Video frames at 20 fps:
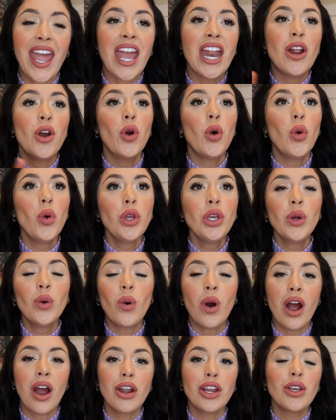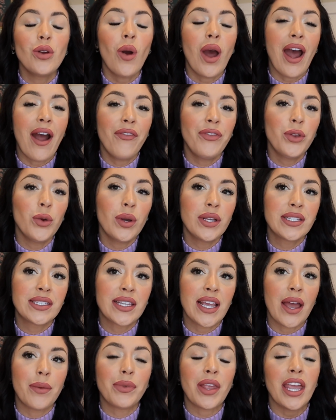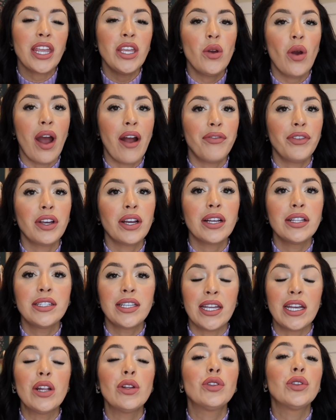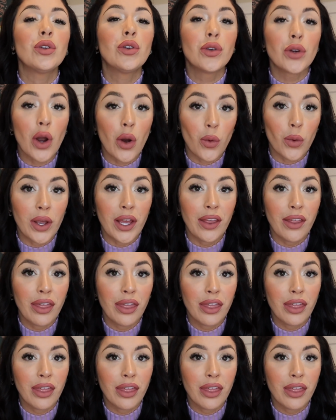And who you are, you have to accept and you have to continue to grow with.